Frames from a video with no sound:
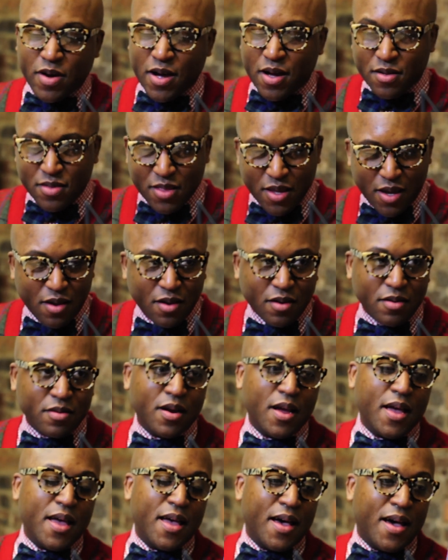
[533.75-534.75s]
while
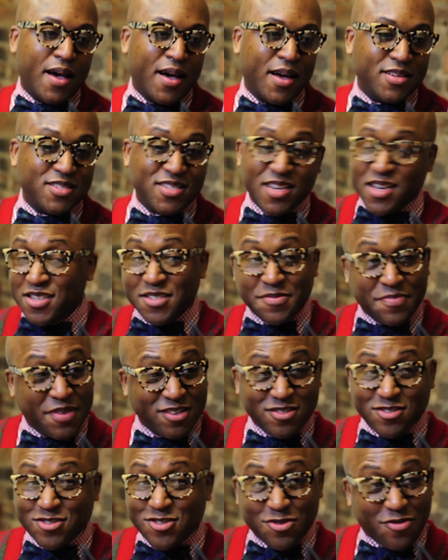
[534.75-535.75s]
there, I changed
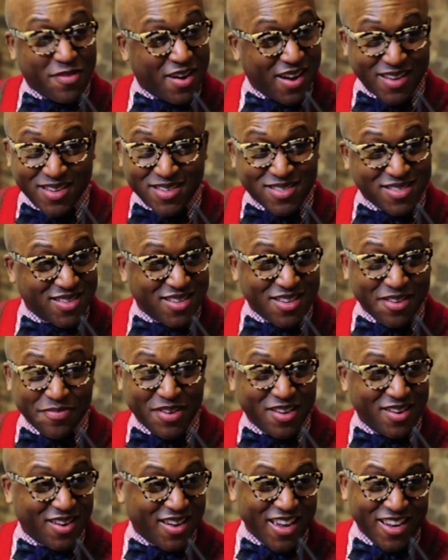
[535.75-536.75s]
majors twice.
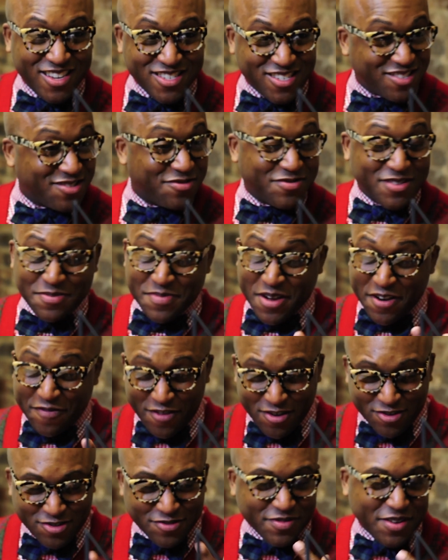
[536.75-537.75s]
Communications was my
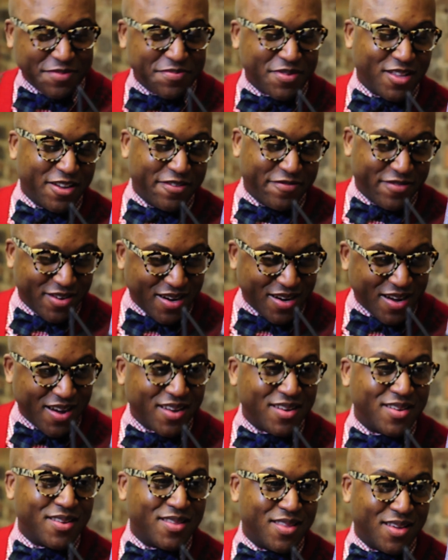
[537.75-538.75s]
first one, believe it or
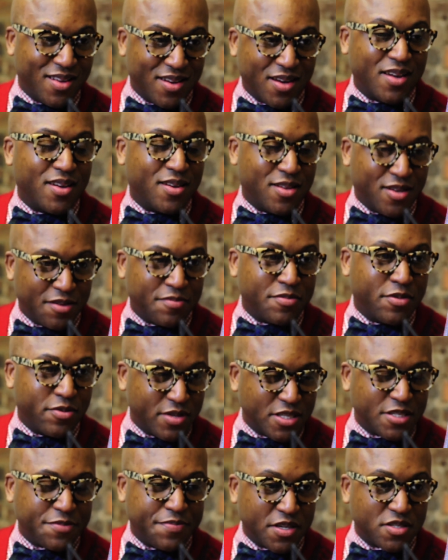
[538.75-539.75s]
not, and then I ended up
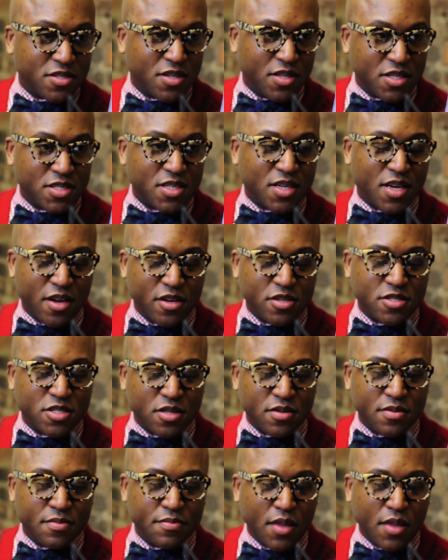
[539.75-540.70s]
doing special education.